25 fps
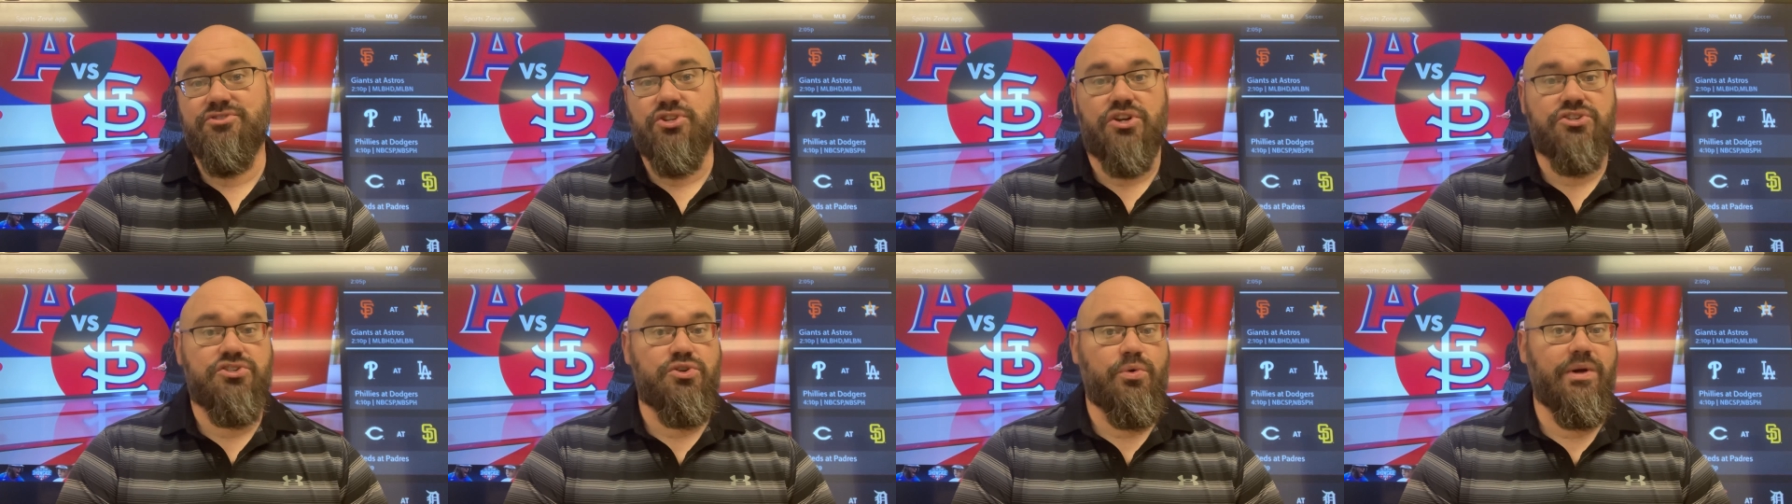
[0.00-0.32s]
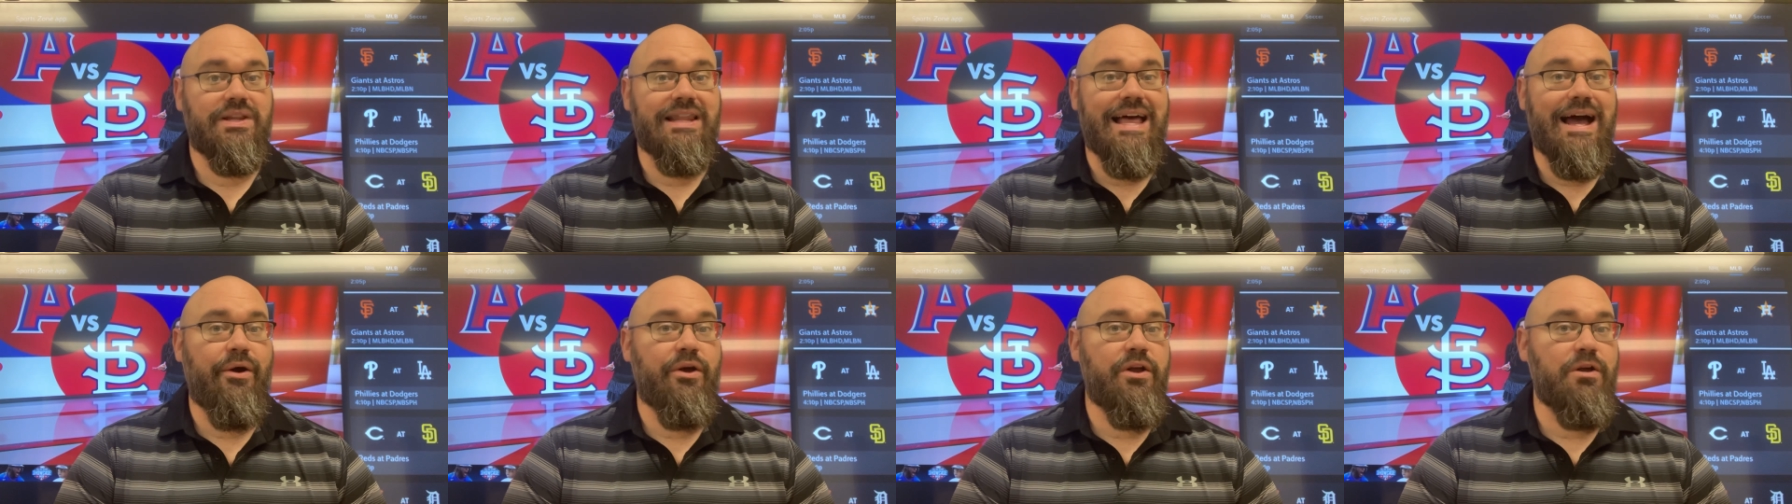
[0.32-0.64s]
also
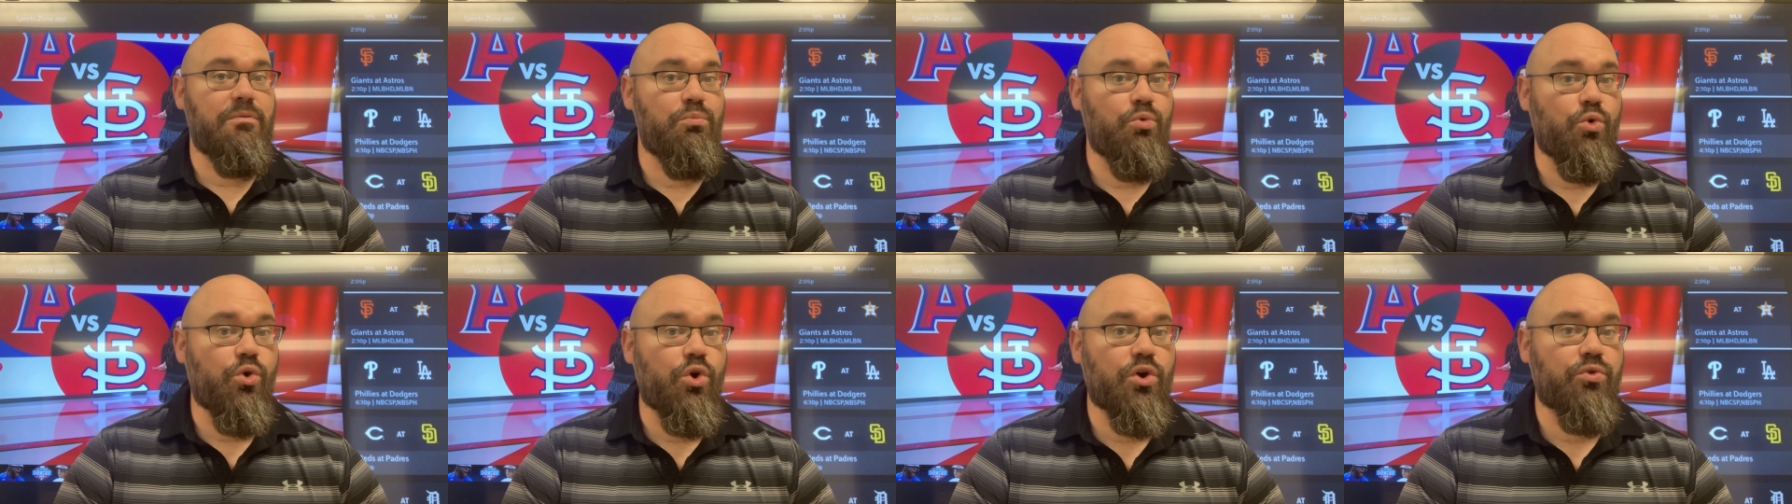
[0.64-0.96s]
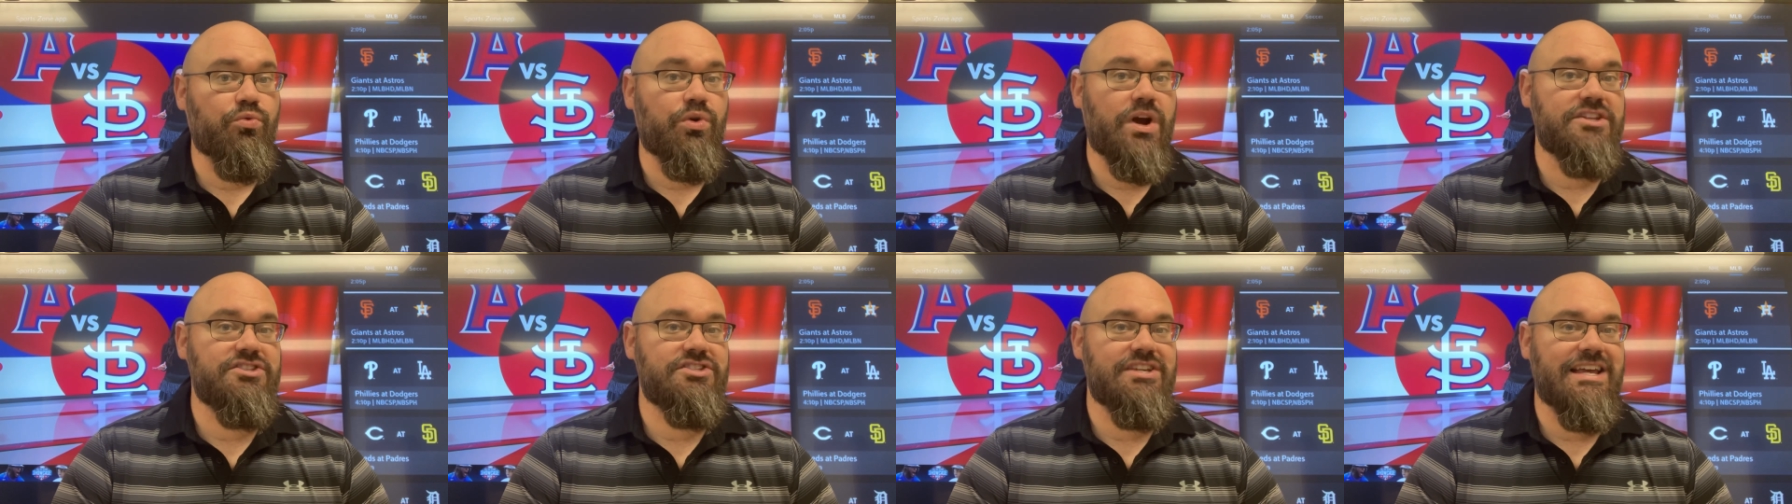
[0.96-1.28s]
allowing more
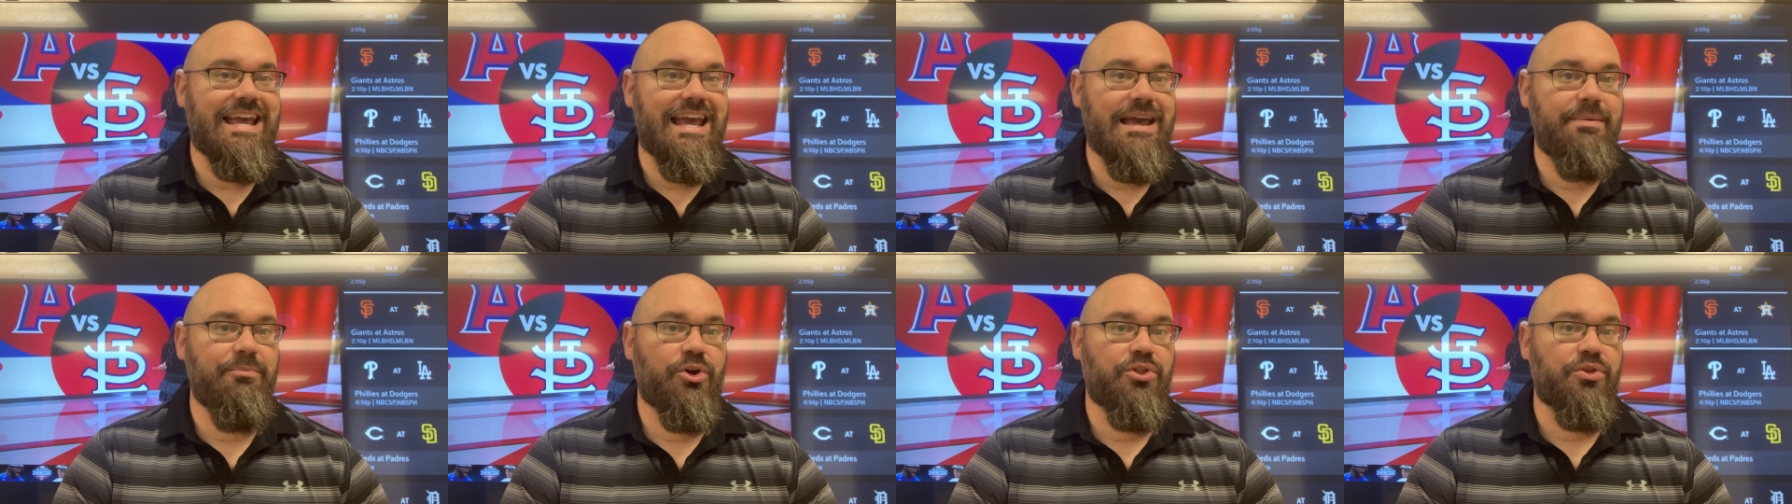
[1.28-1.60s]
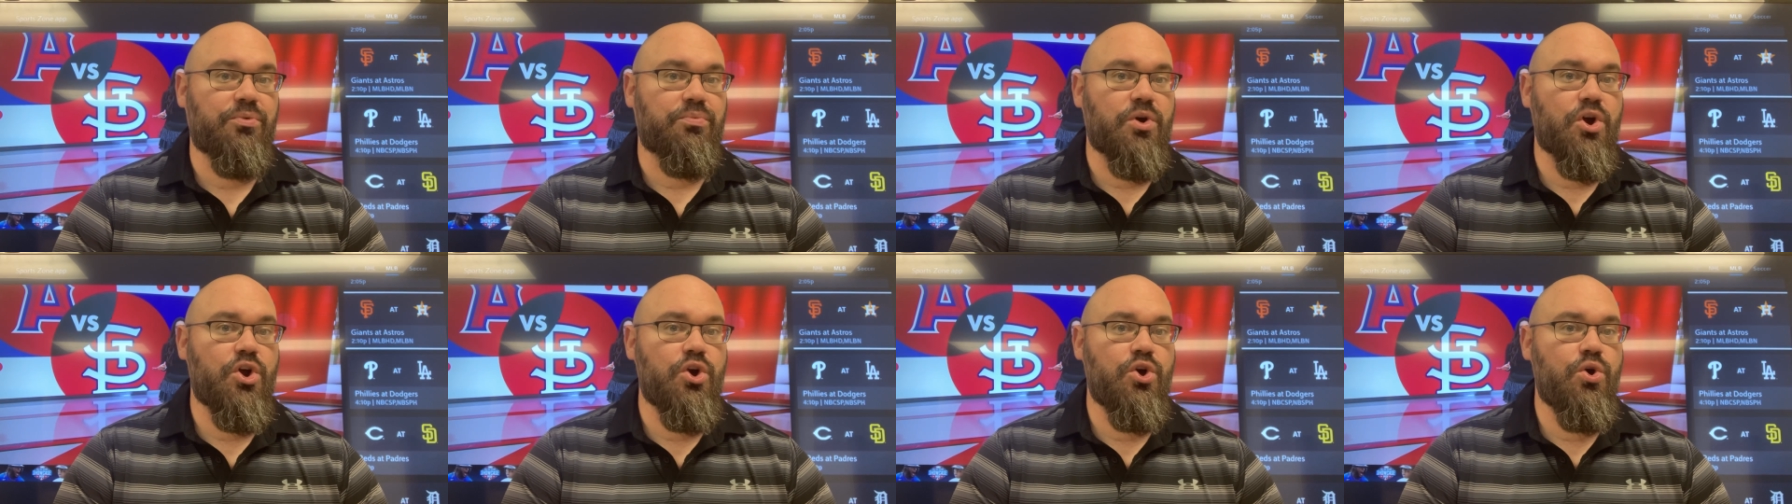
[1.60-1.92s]
runs a game on the
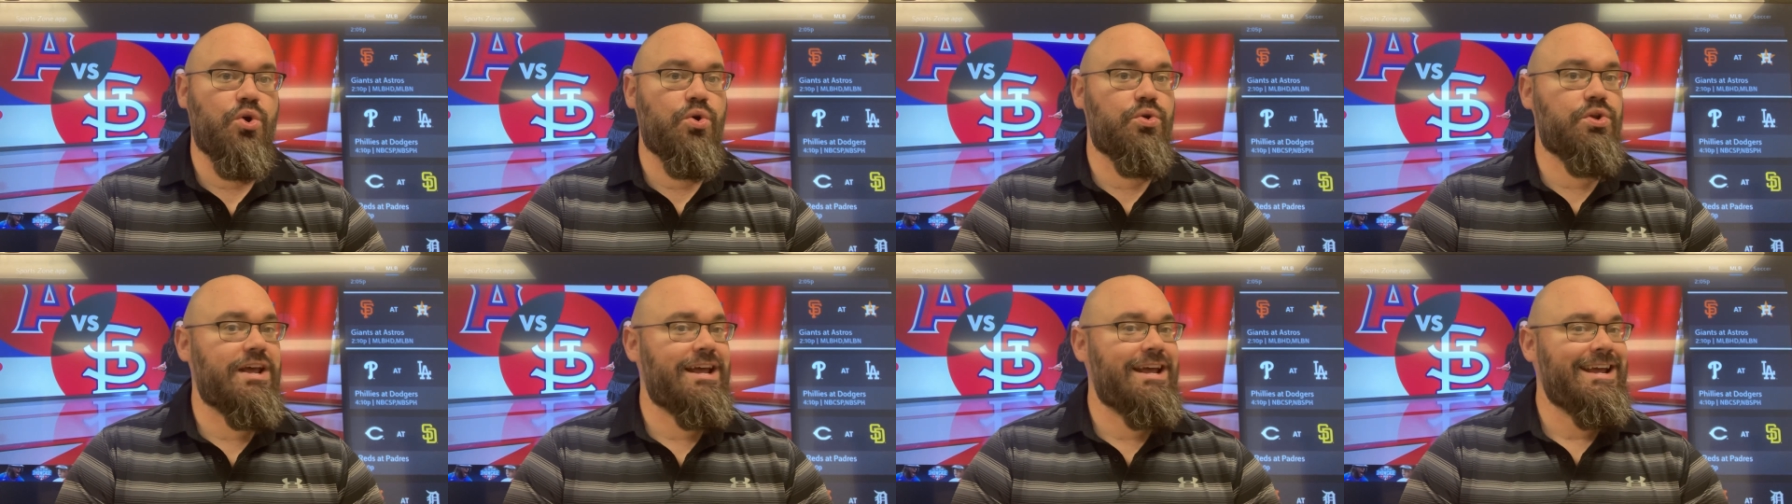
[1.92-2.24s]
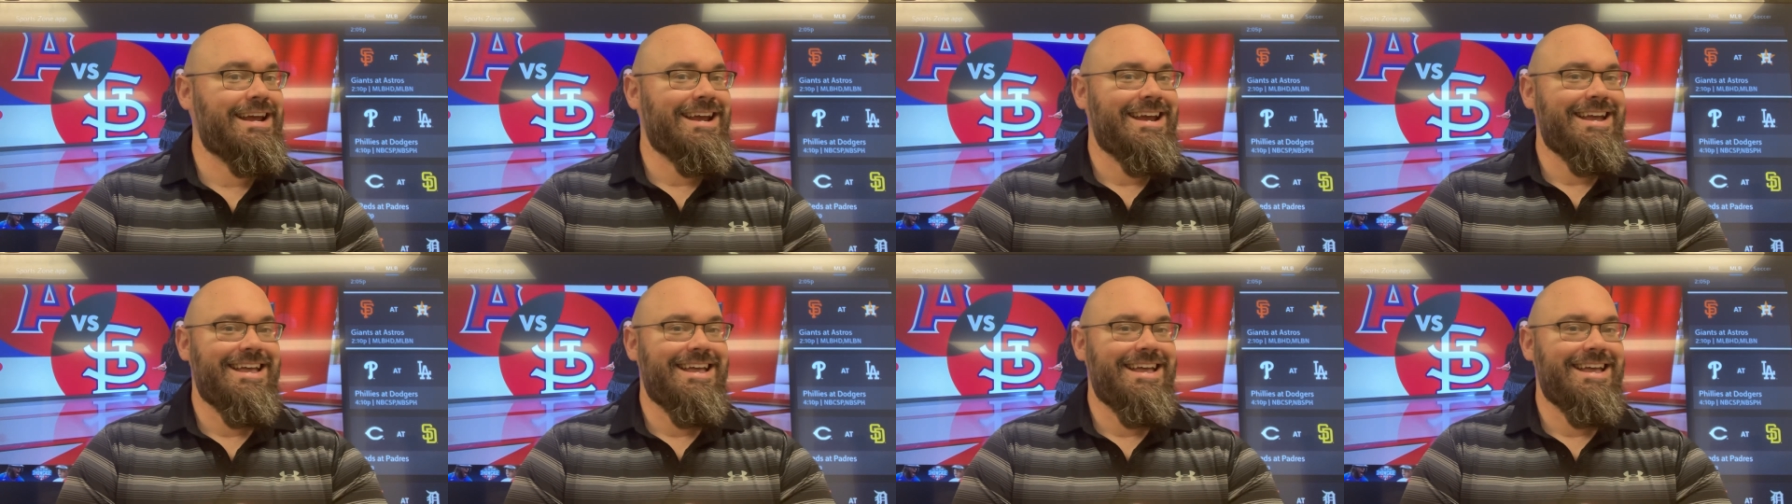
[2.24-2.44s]
road